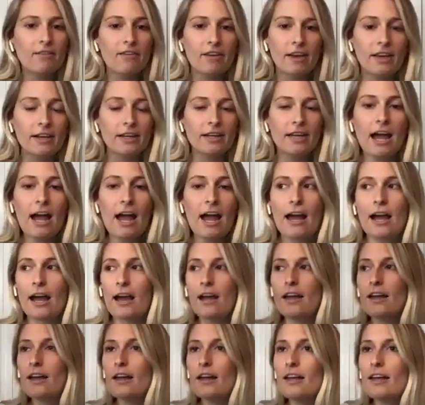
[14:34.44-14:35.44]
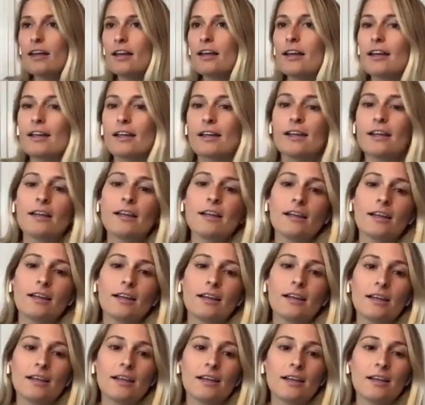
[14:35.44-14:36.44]
and you get like 20
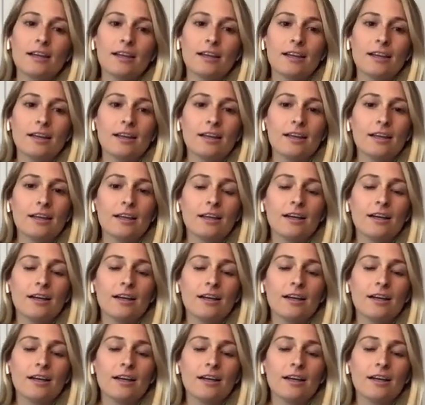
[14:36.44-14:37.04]
views and you're